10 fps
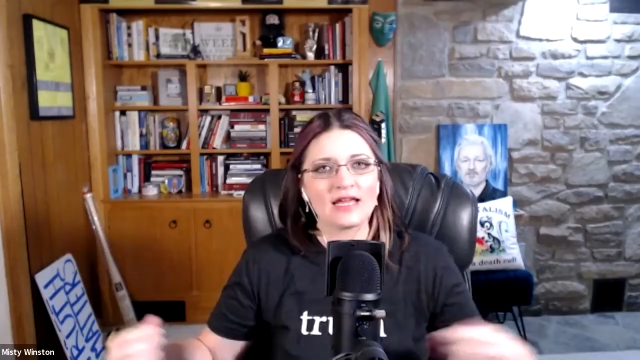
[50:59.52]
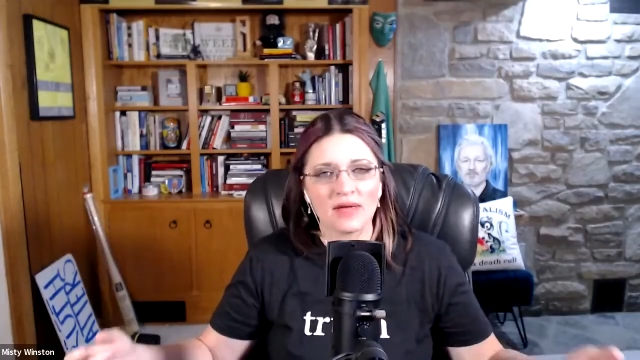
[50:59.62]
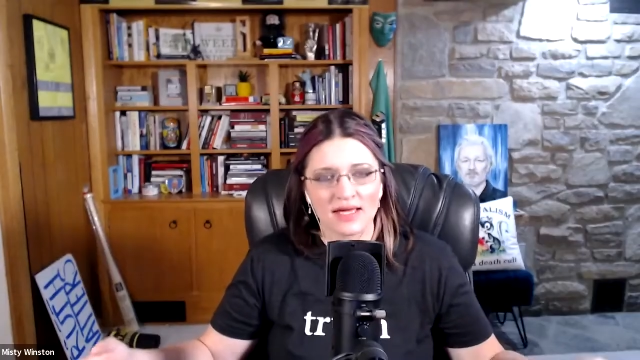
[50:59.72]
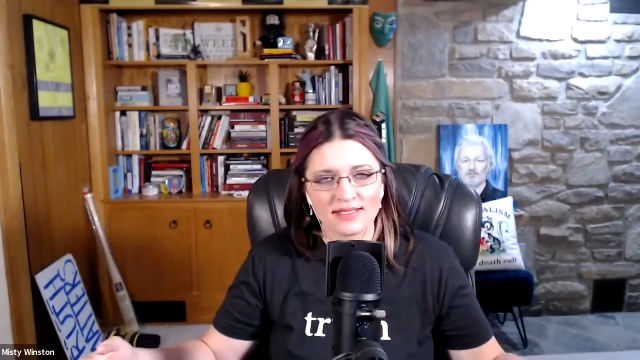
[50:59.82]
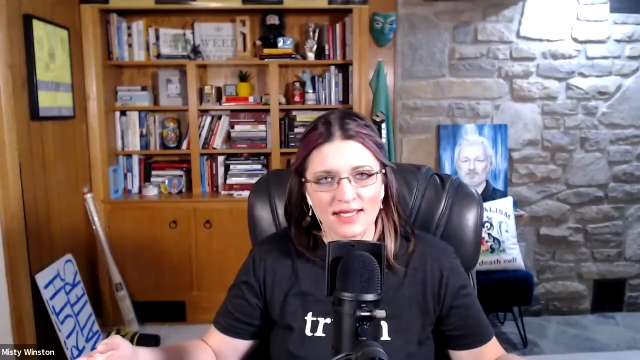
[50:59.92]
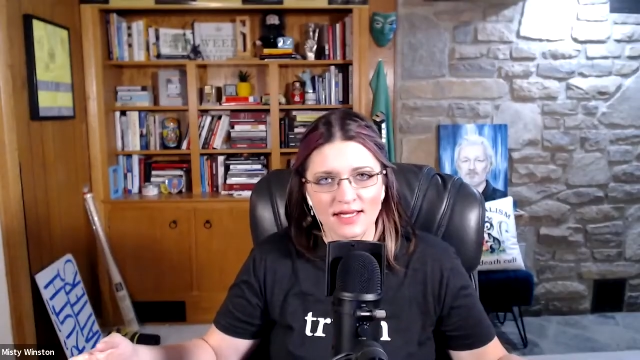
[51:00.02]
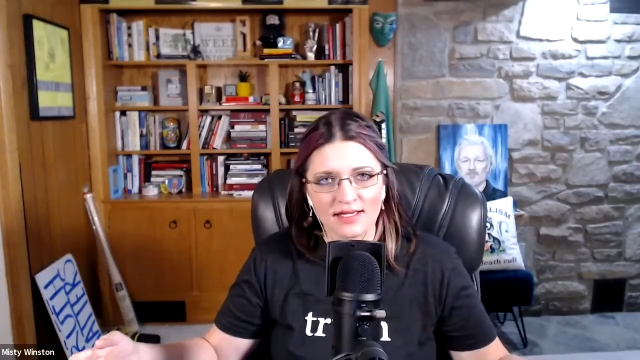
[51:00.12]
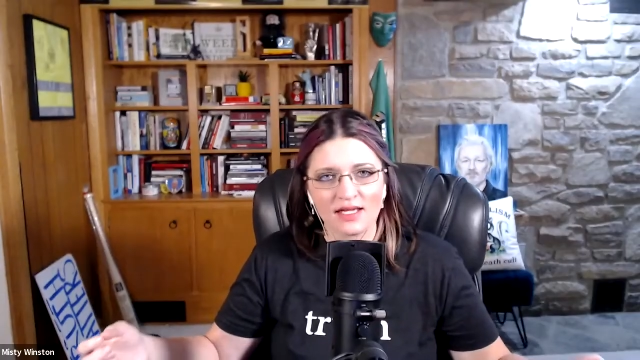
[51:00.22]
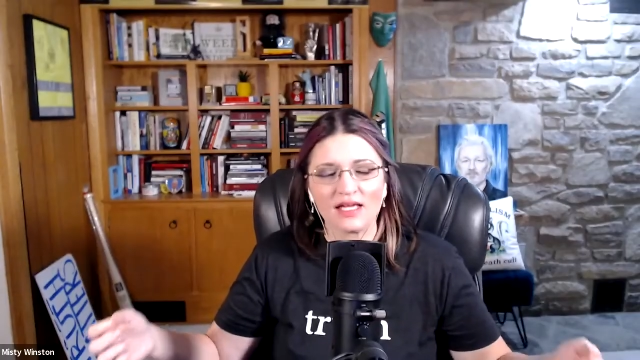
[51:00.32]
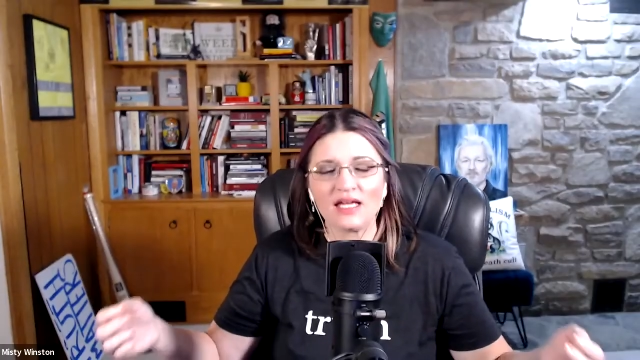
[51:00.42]
amazing?
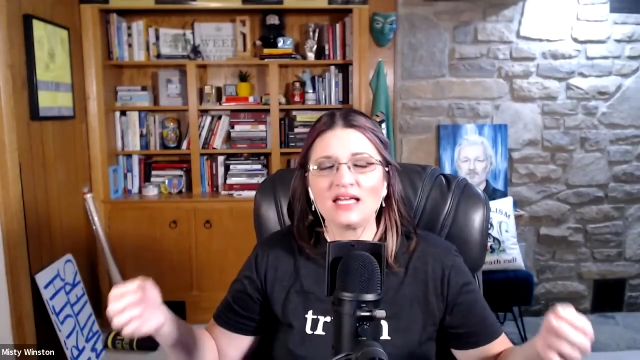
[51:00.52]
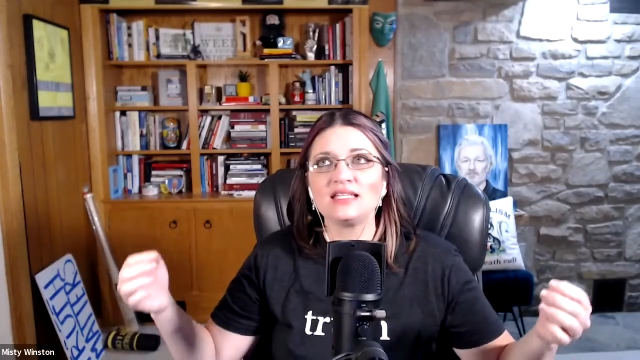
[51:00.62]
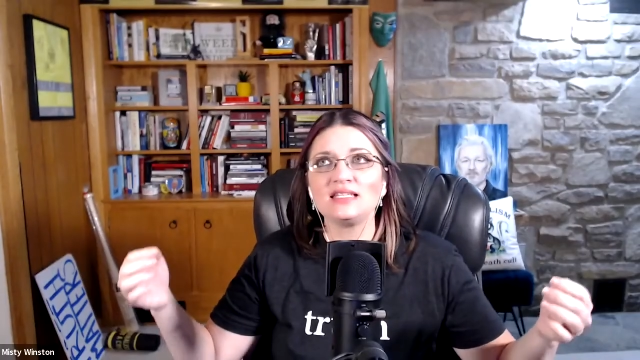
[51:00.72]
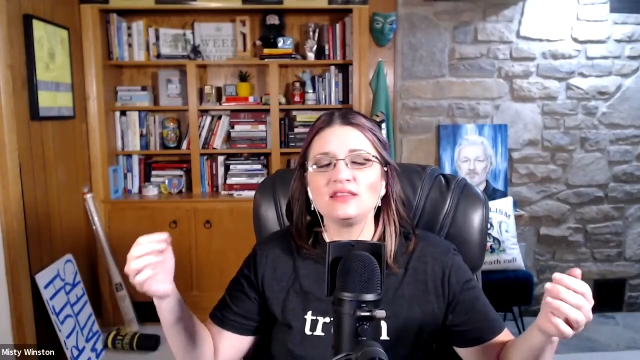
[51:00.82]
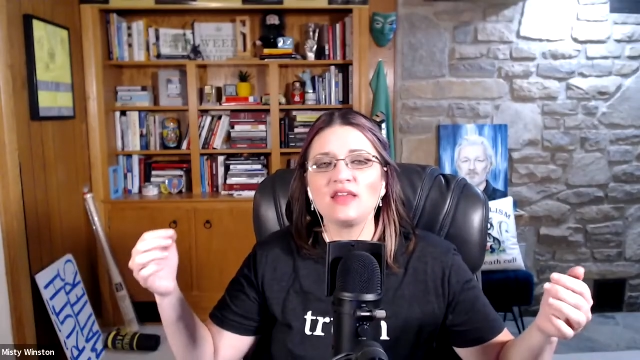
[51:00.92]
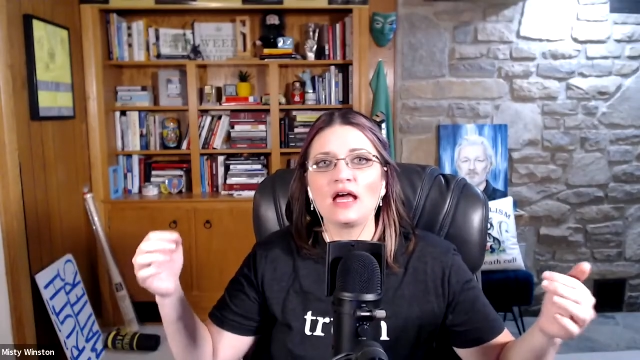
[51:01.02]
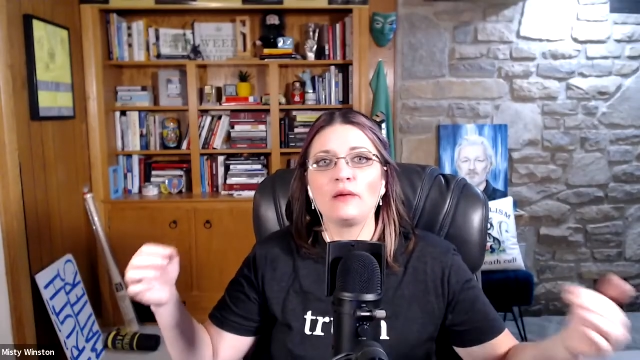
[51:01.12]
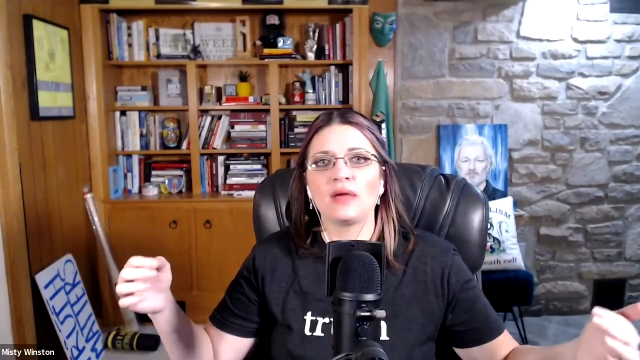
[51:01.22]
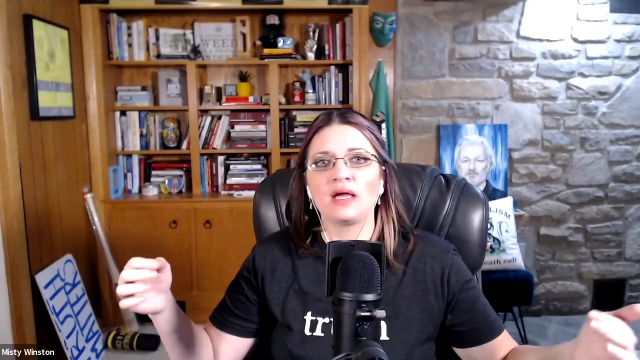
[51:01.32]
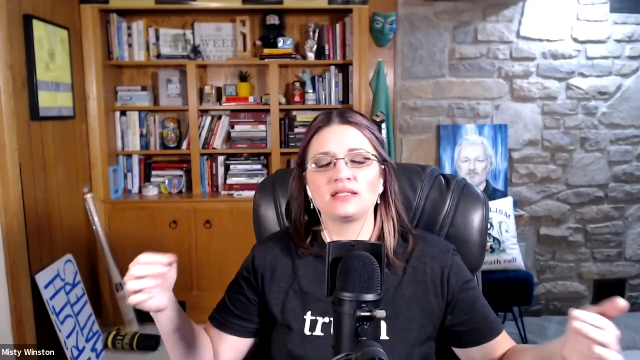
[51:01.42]
Isn't that
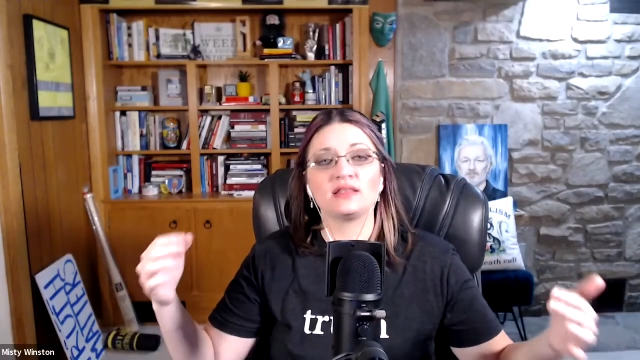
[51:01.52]
amazing?